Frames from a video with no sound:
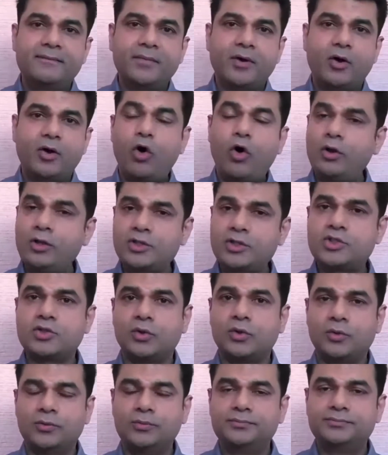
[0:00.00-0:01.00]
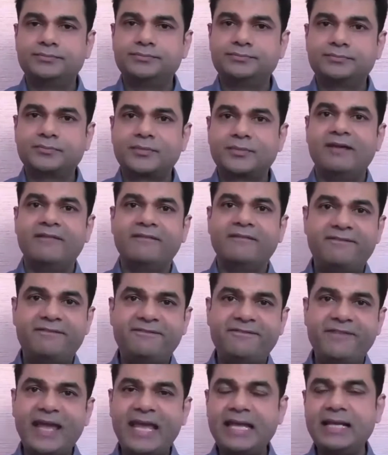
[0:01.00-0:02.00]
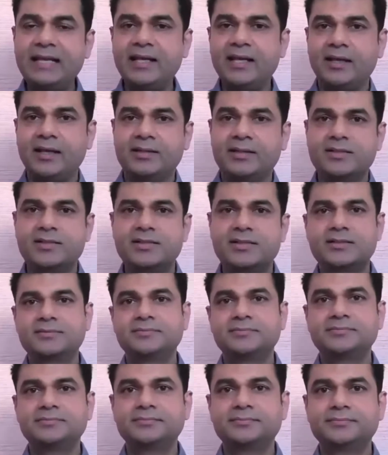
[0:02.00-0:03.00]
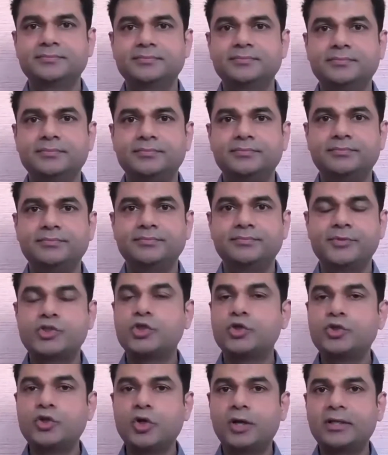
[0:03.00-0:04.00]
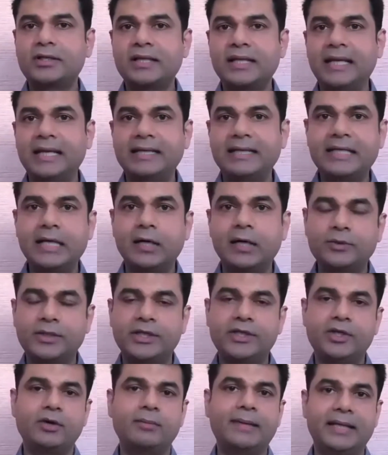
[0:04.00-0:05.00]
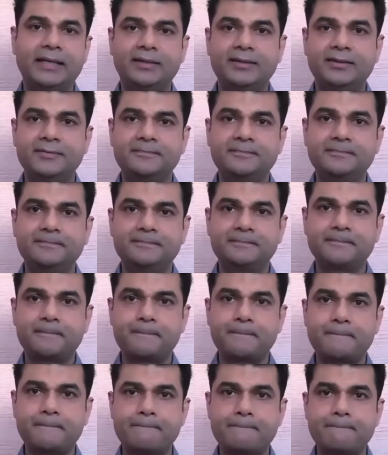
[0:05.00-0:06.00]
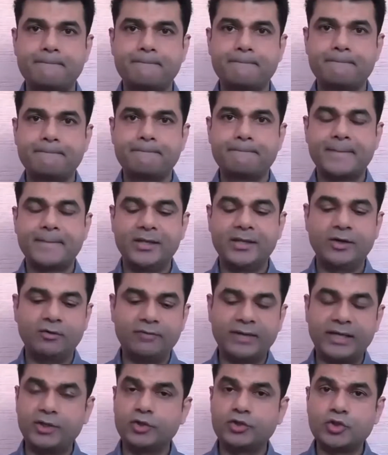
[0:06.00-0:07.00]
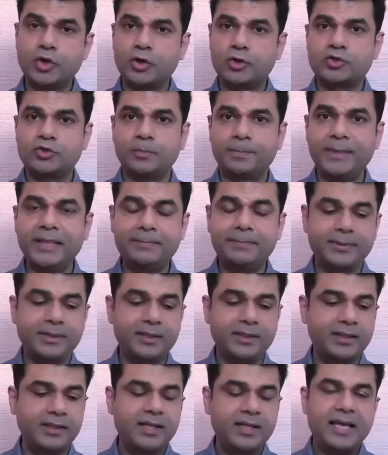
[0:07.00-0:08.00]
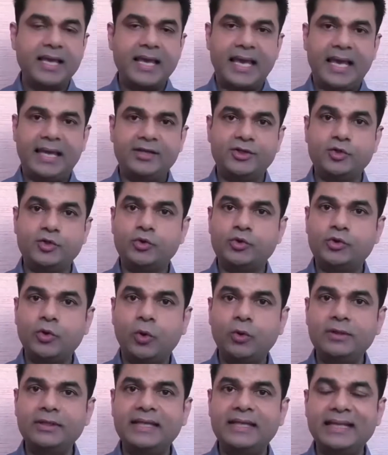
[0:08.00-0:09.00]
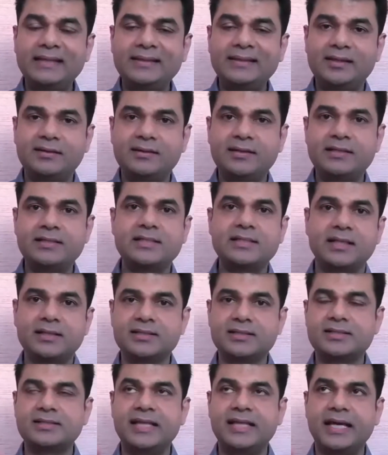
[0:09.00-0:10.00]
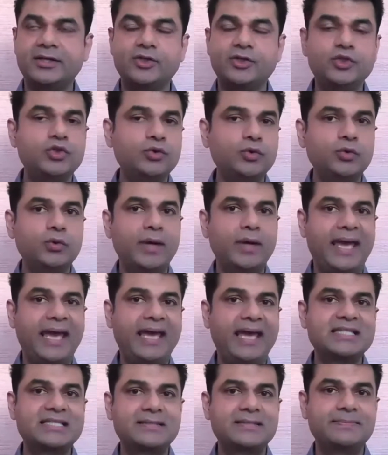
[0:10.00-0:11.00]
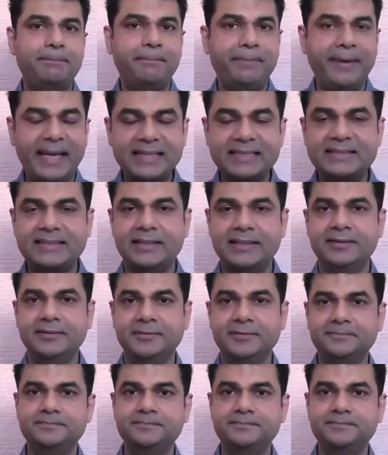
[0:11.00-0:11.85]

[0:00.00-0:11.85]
Also, failures should not create doubt in your mind. When you talk to people and you don't get the results that you expected,